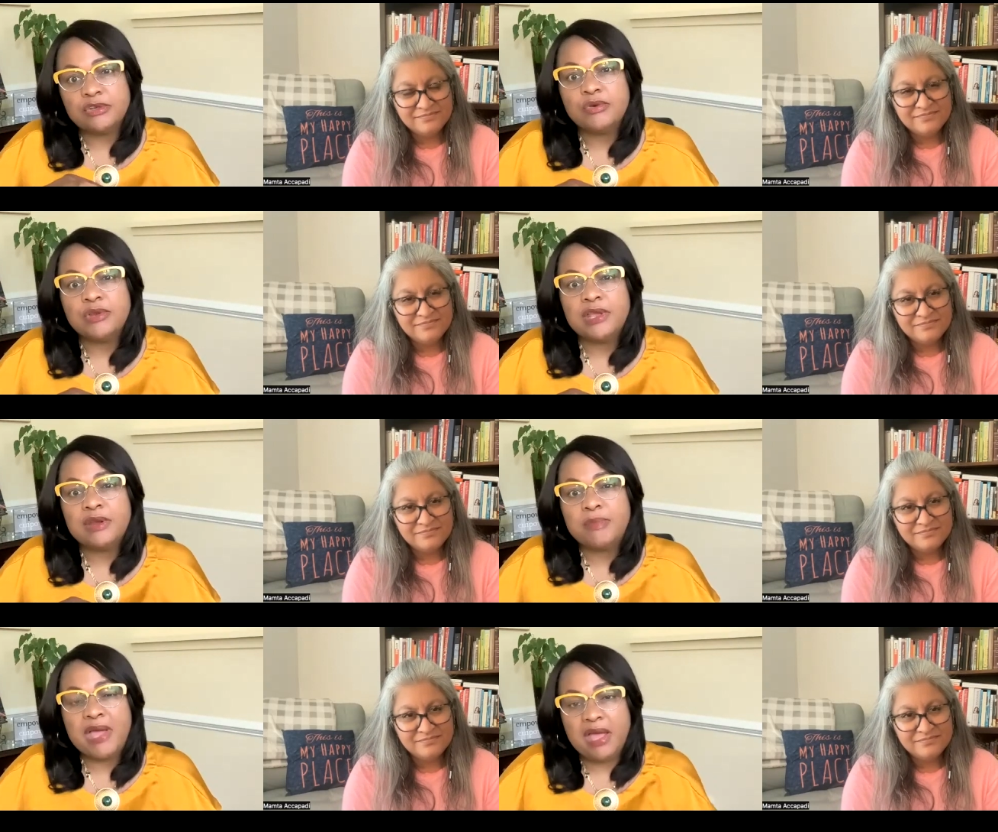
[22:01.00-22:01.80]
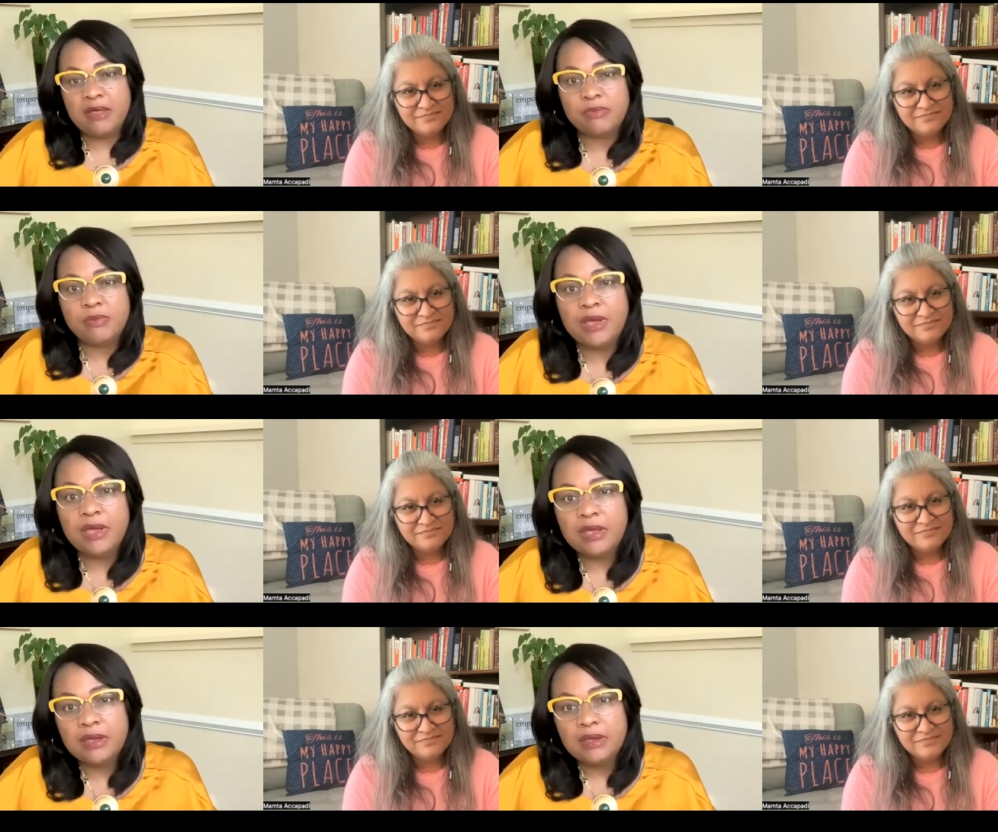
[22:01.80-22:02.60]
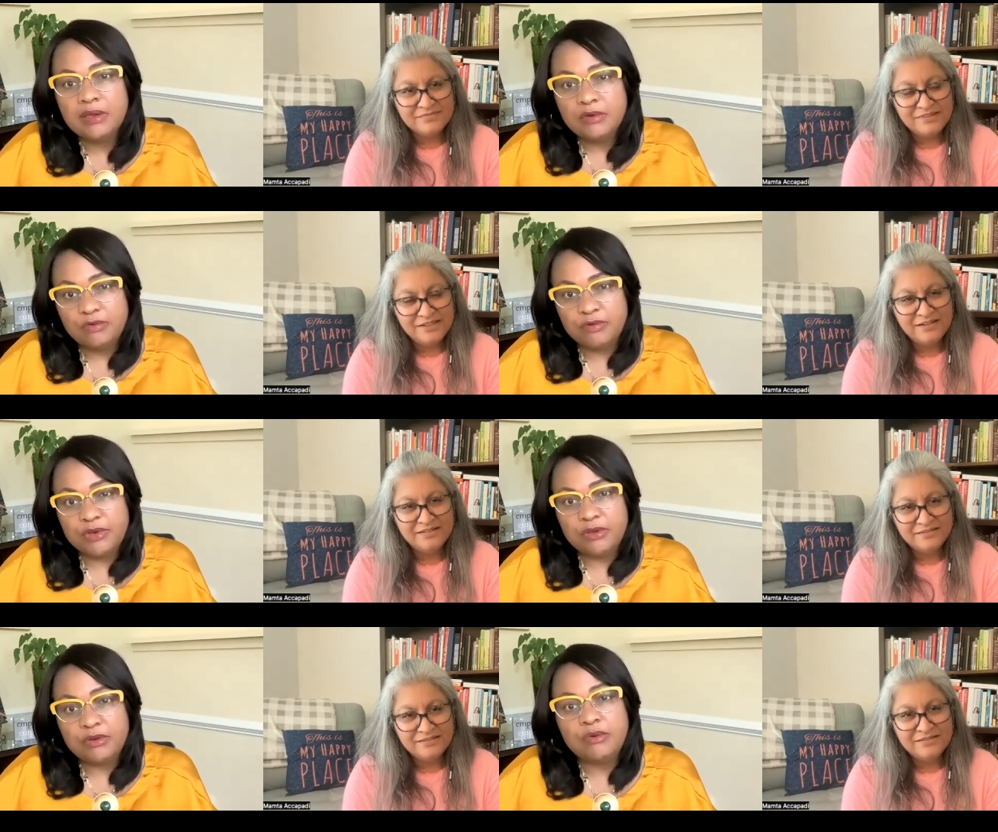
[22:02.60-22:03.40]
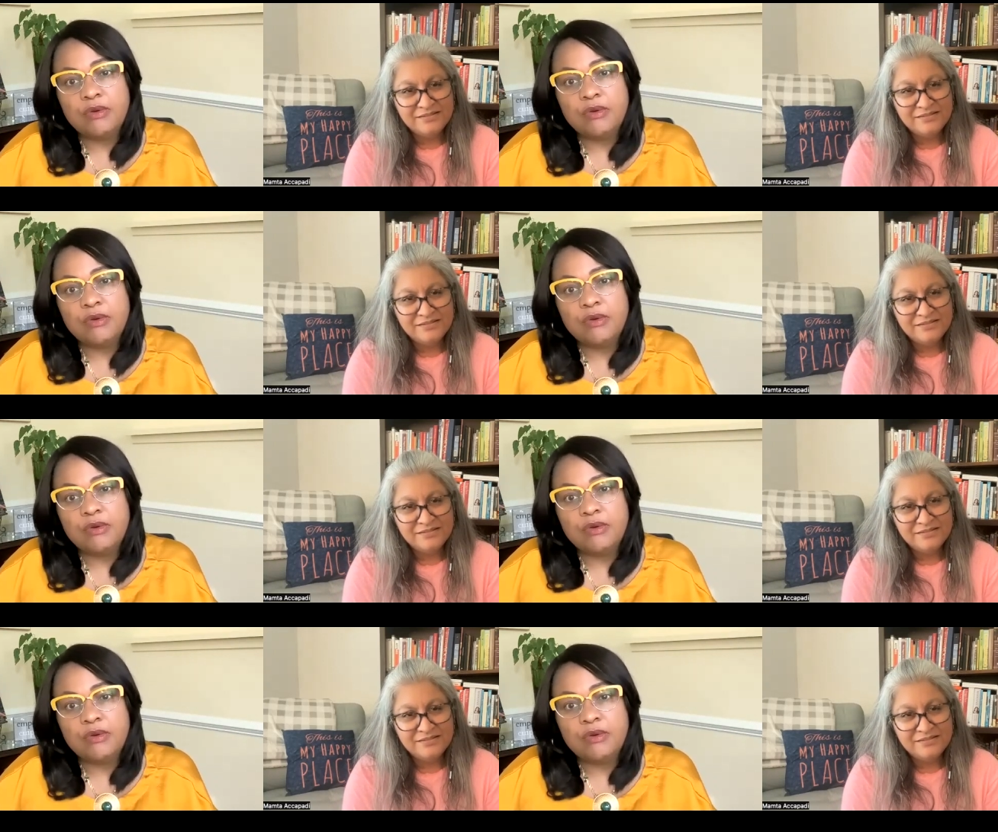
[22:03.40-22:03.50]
Speaker 1: create a pathway for yeah. you.